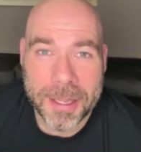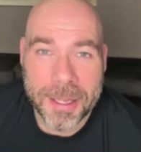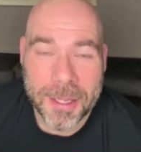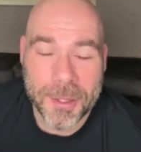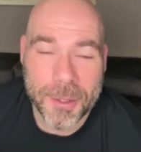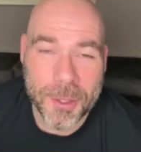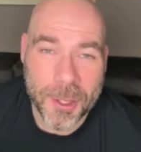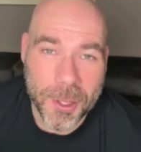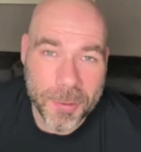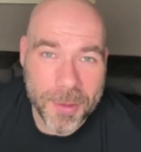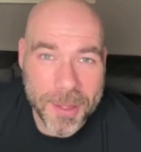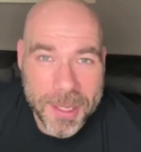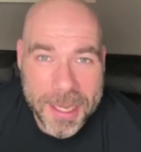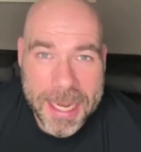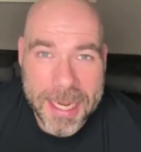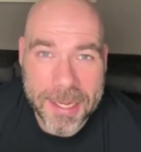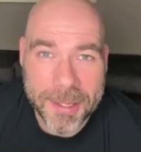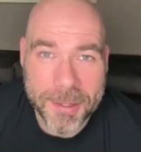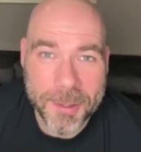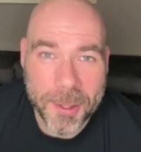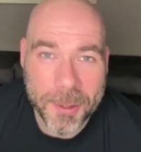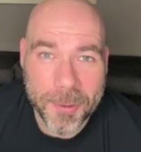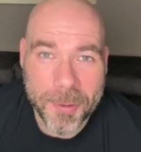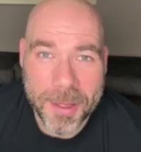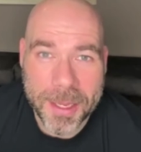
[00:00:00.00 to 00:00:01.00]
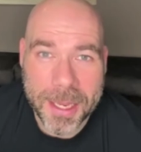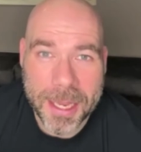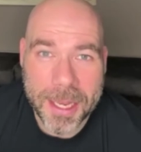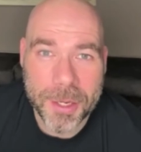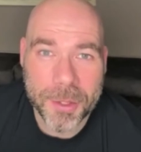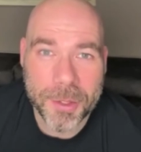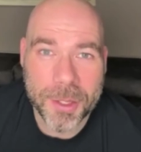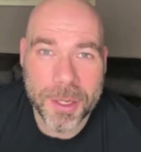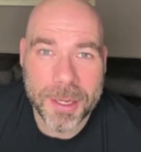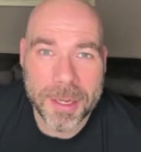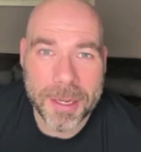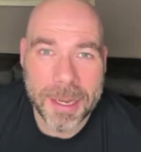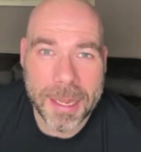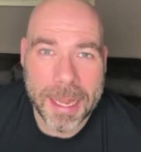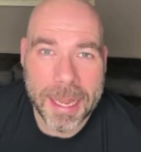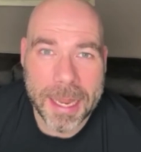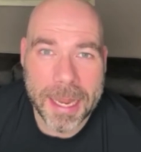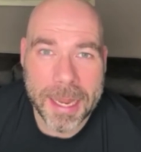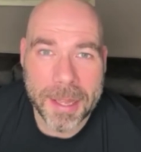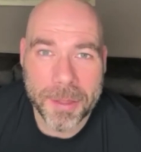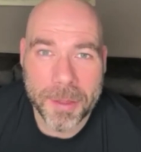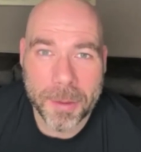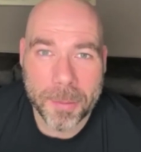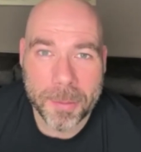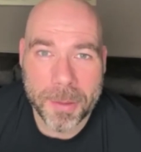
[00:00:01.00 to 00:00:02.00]
You turn the key to start the engine,
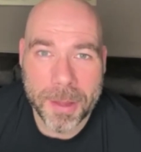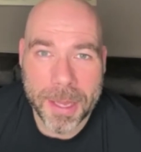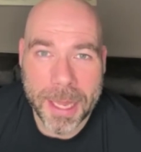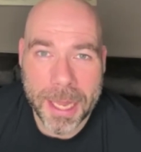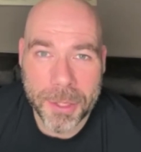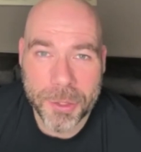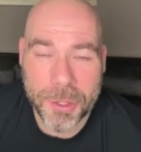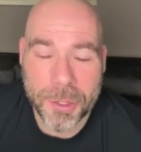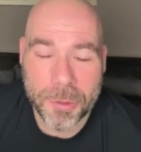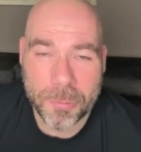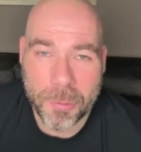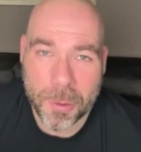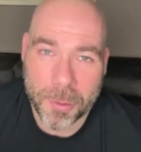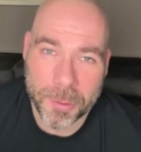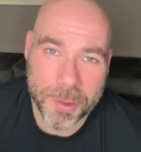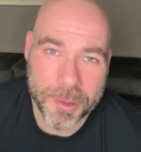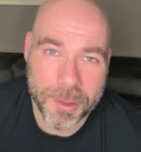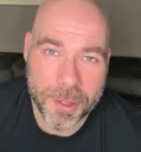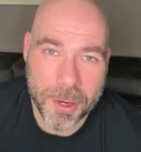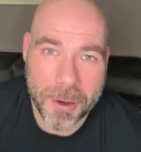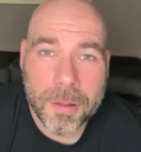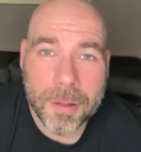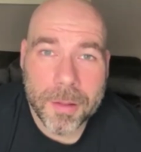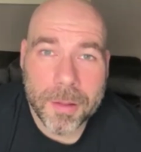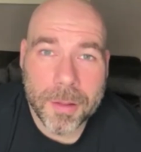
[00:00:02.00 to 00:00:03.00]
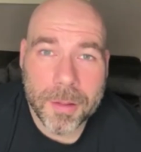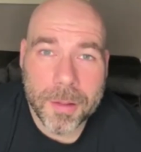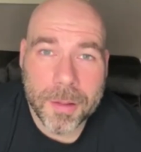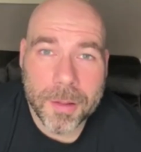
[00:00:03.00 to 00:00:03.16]
and the engine won't start.